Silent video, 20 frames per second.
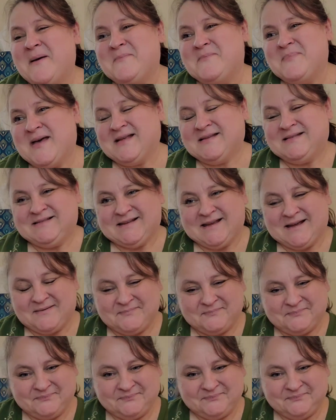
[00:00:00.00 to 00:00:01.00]
but
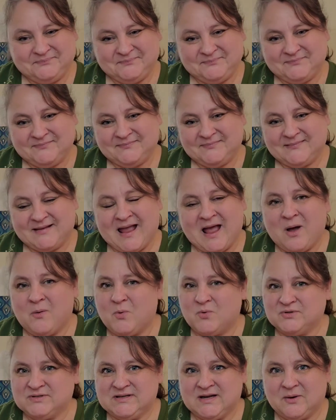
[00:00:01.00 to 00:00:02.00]
um, I
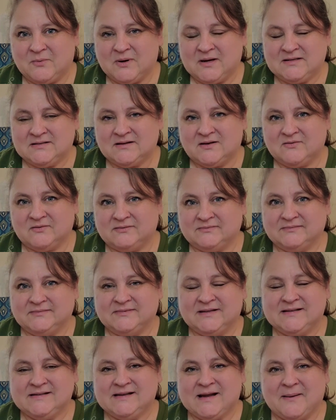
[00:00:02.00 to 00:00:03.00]
won't stay away as long
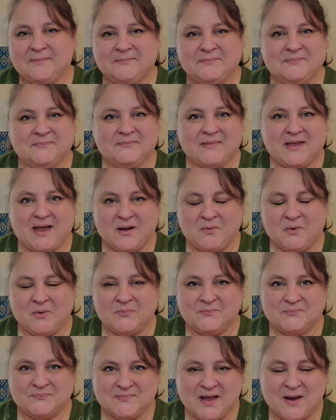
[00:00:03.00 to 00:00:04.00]
this time. I won't.
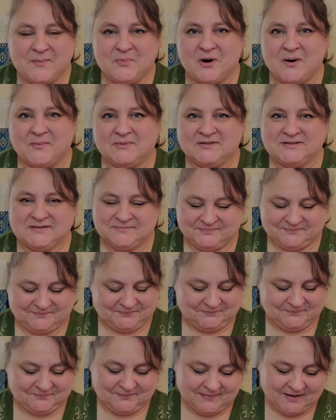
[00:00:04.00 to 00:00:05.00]
I promise.
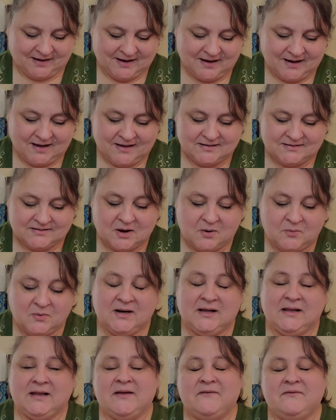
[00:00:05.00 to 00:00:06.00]
So I want
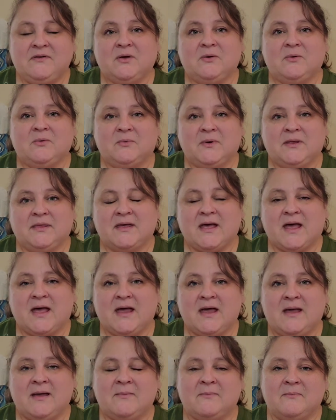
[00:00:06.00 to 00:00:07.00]
to leave you with
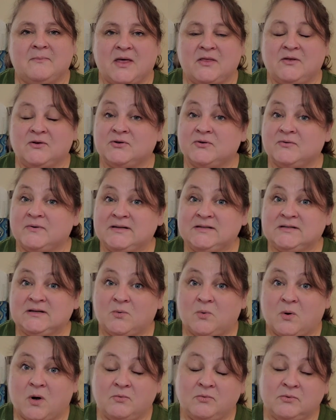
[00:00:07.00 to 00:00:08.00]
a Mother Teresa
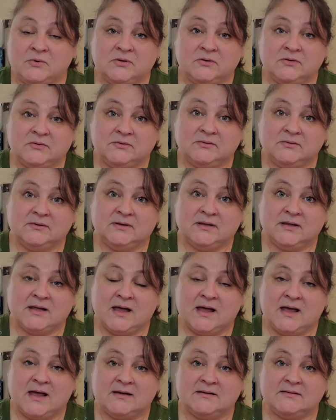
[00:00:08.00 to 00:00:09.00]
quote
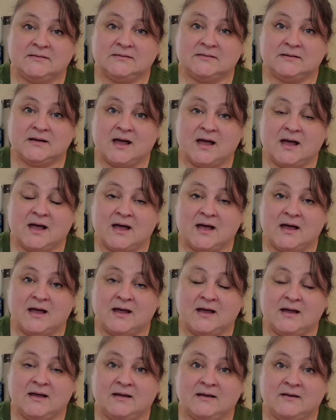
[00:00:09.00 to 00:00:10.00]
that
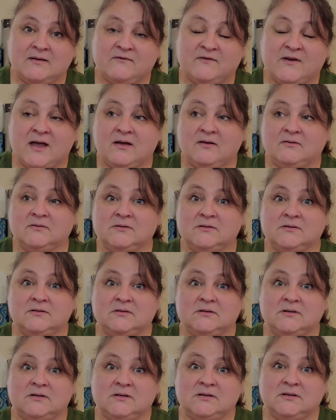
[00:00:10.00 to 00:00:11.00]
I found
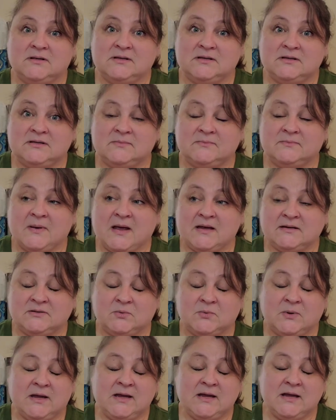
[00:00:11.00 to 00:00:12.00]
this
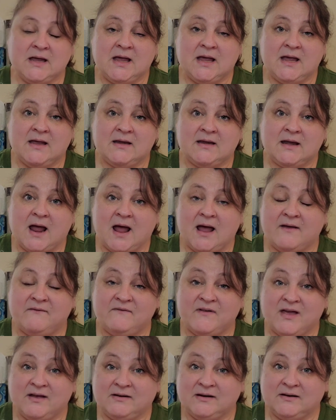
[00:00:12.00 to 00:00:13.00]
past week, and I
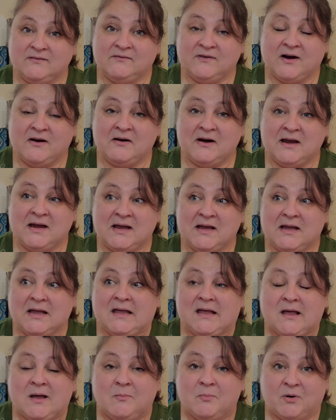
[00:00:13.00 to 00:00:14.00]
found it very
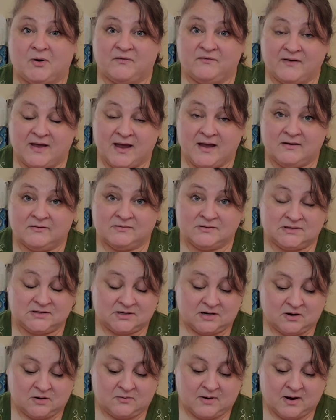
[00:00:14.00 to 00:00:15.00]
profound,
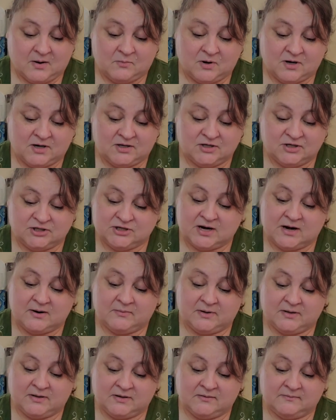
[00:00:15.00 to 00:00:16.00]
so I wanted to share it
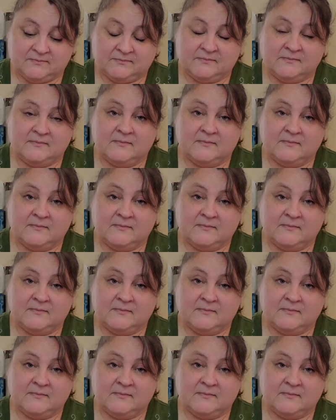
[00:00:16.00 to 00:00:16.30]
with you.